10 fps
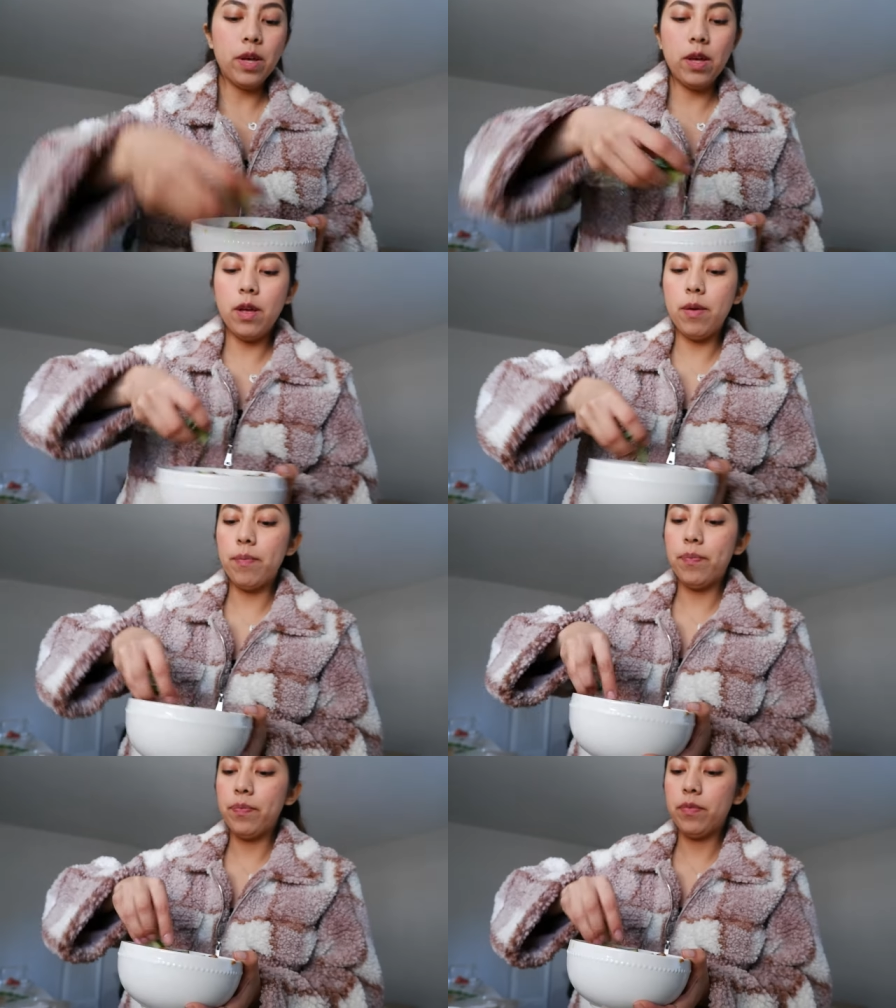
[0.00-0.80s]

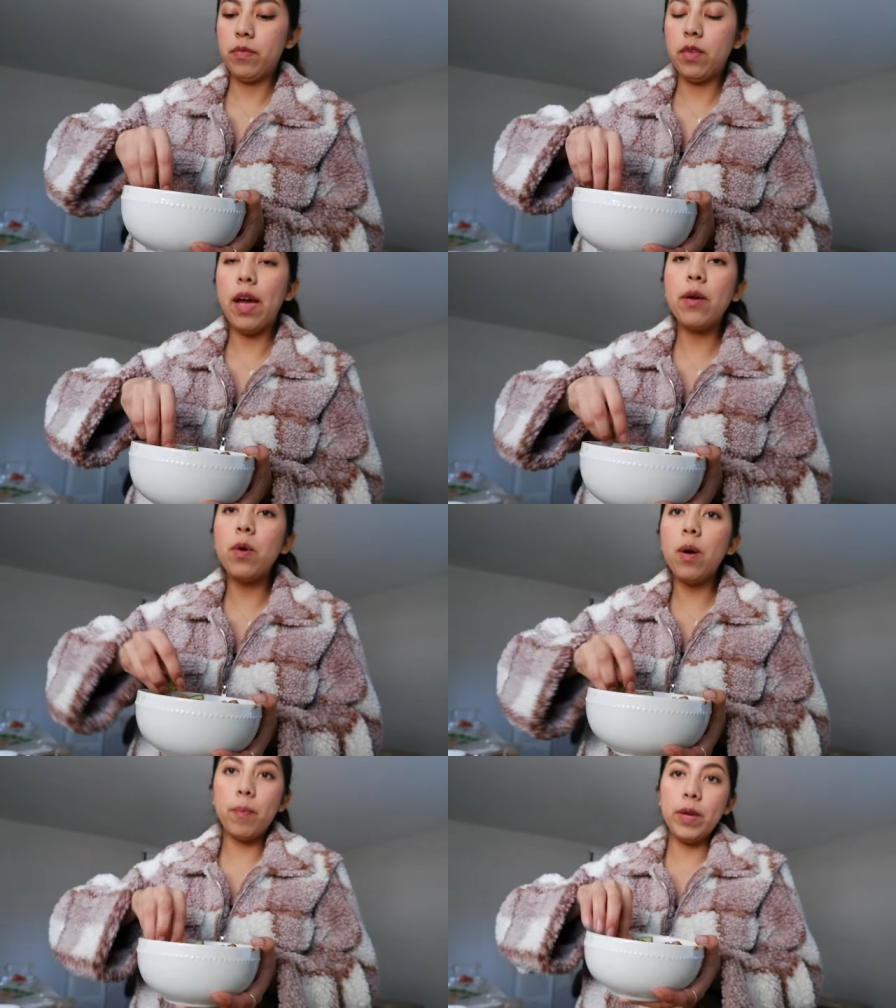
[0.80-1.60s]
I
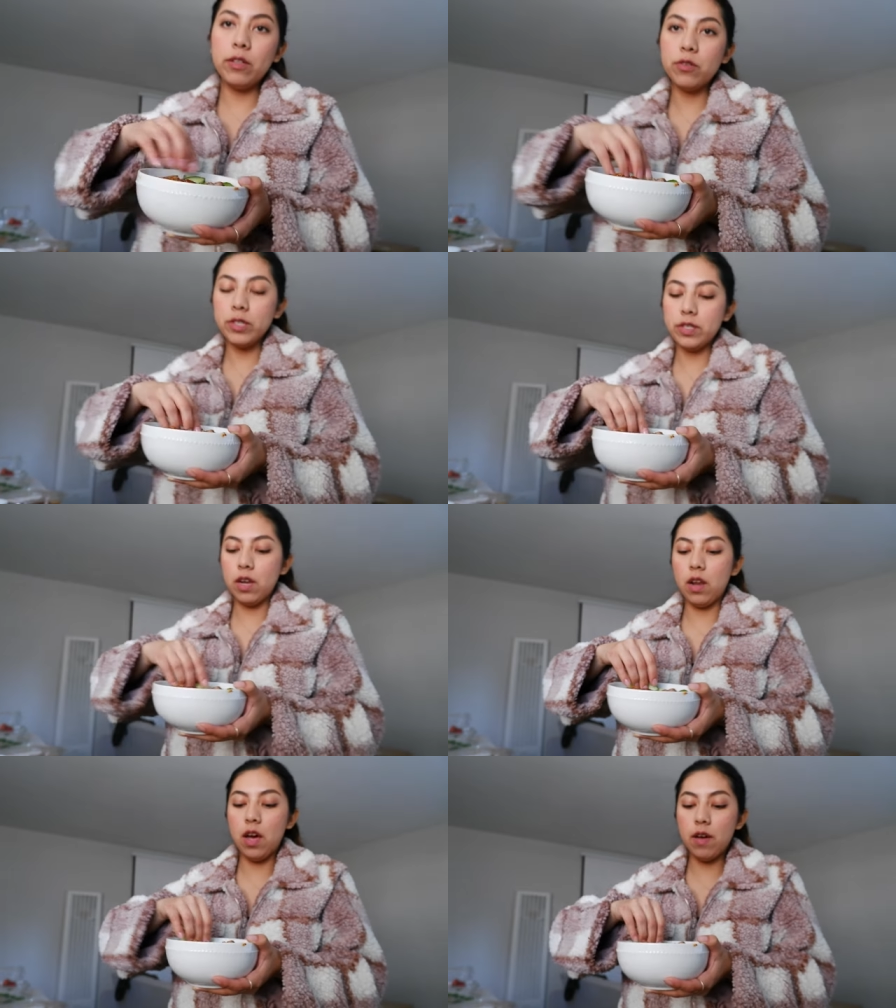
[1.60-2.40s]
go on Pinterest
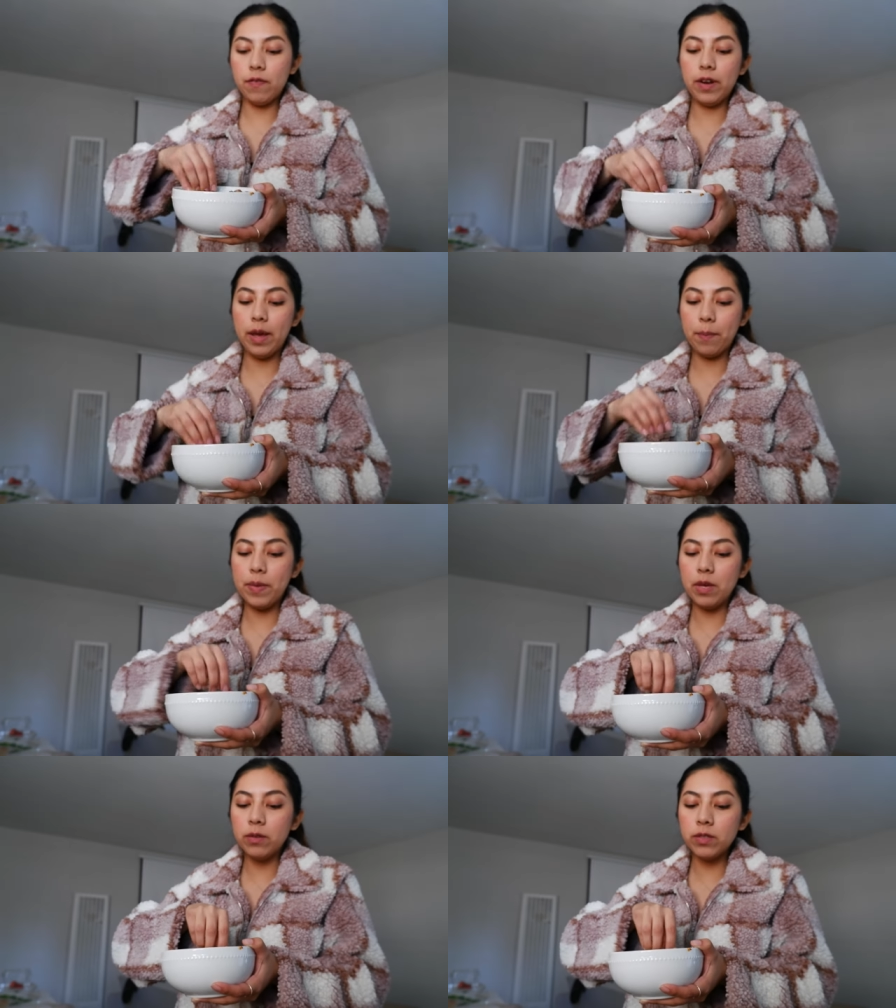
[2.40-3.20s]
a lot for like
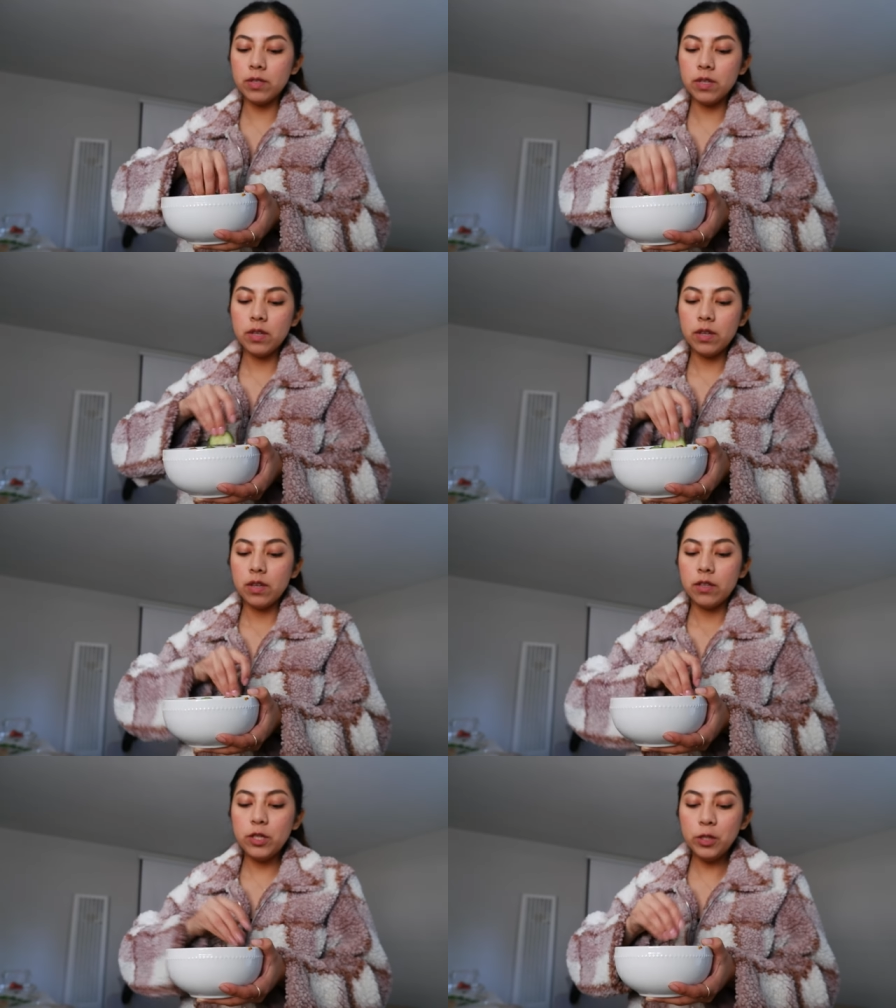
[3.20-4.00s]

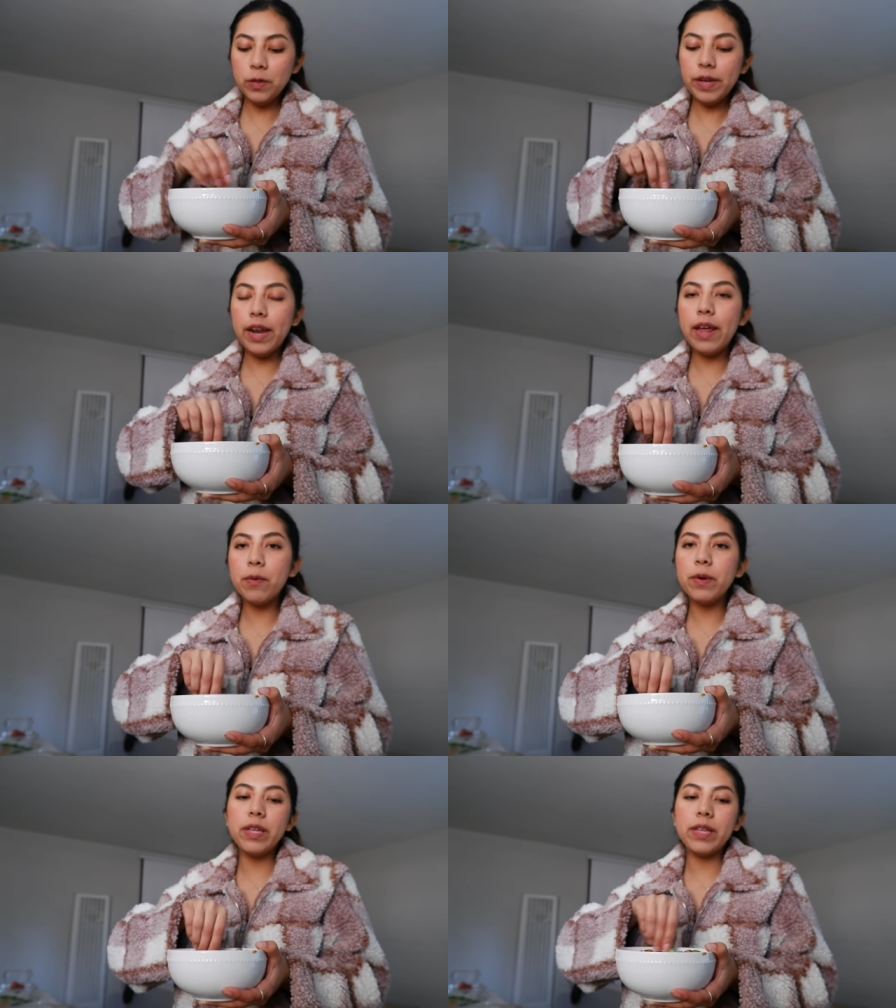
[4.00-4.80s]
meals, just to get
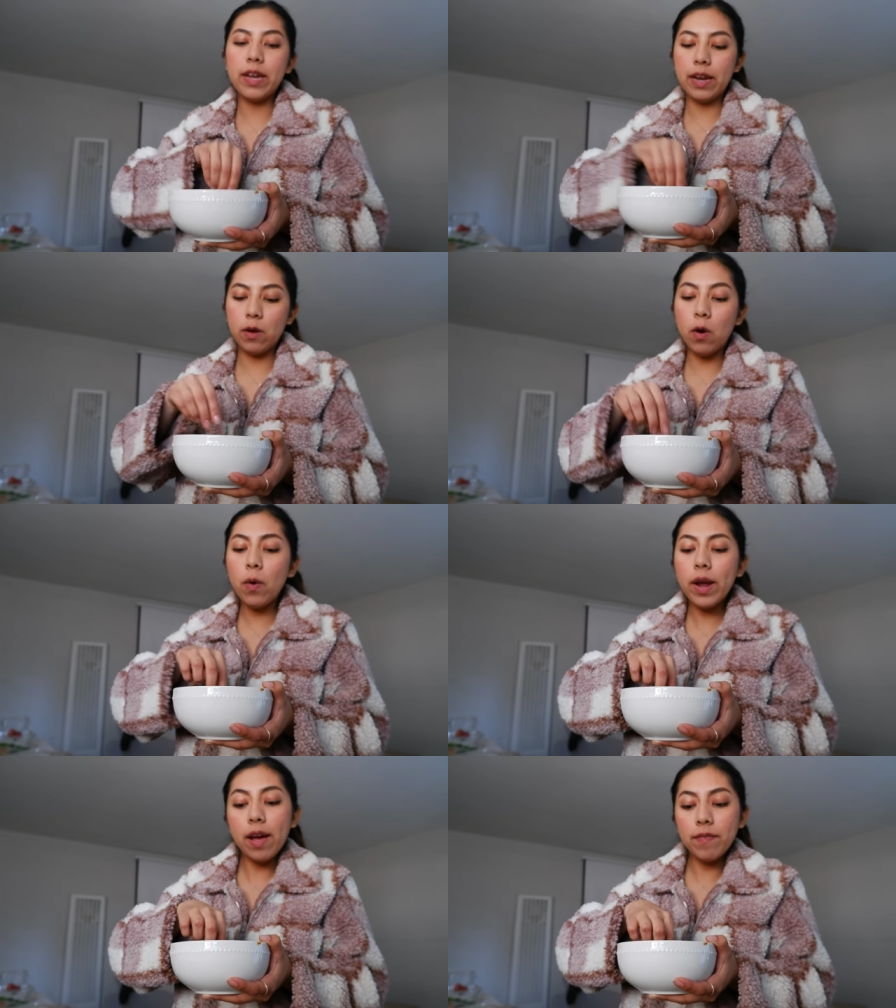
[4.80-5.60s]
like una idea, like,
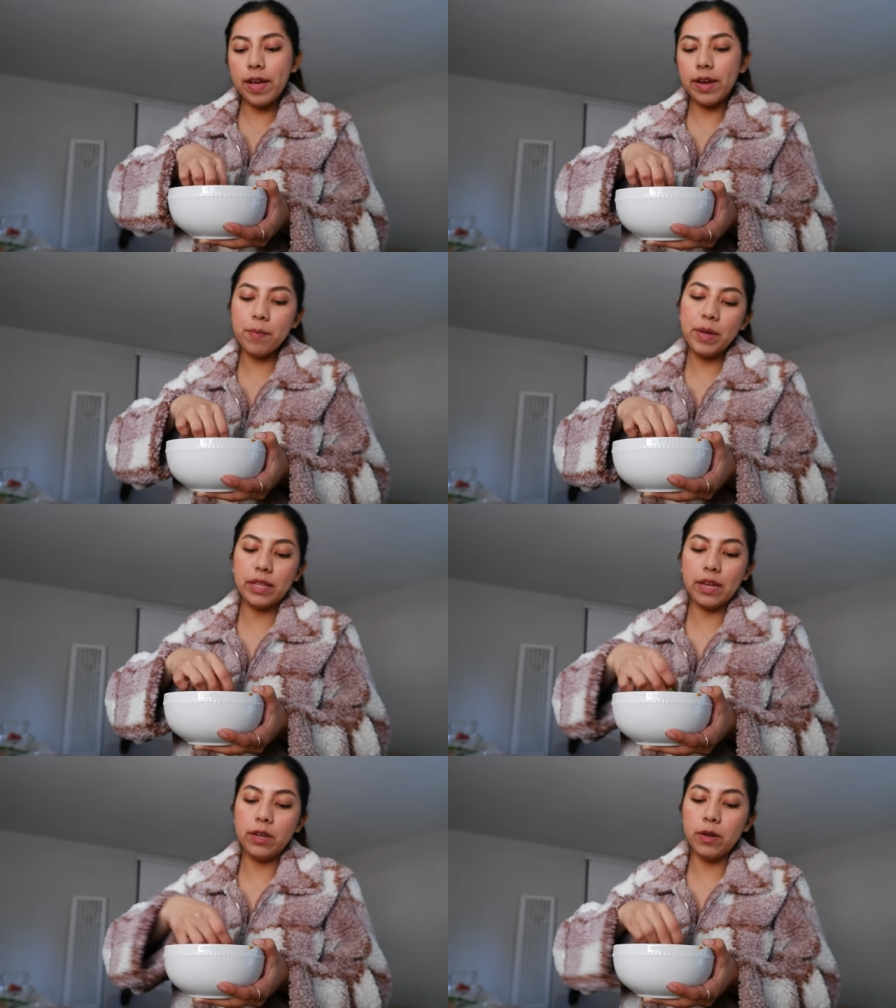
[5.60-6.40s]
oh, I have that, I can
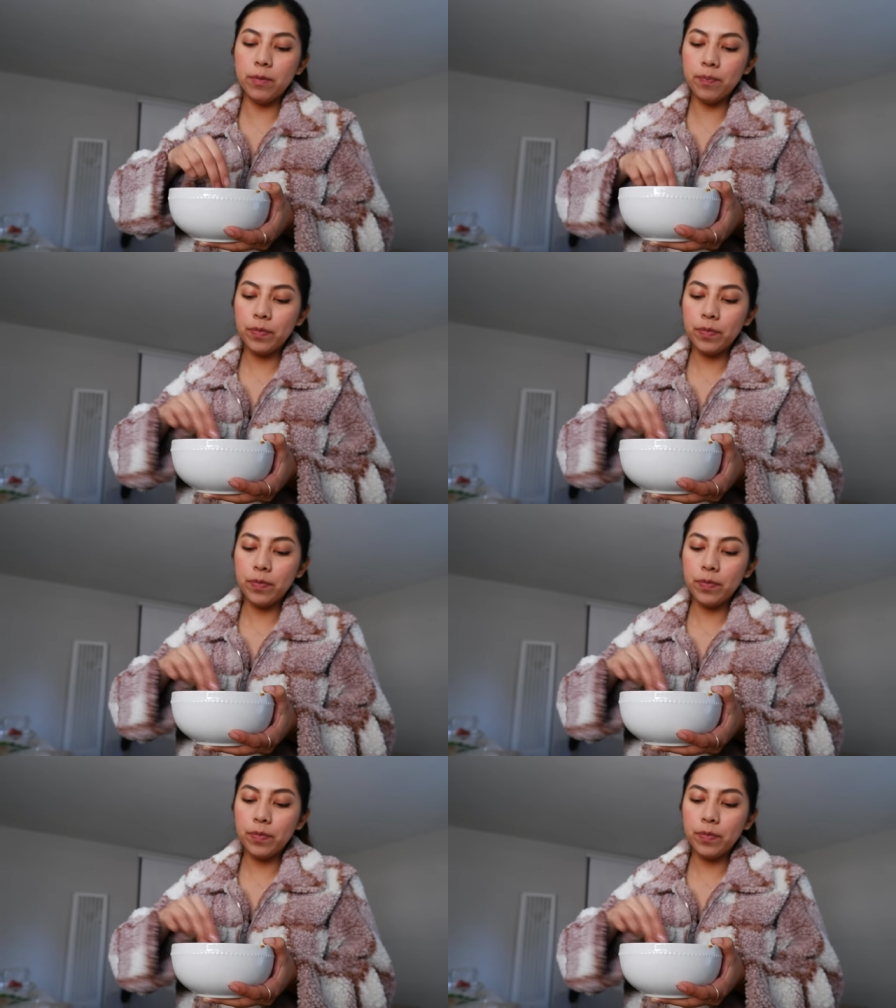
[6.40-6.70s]
make that, you know?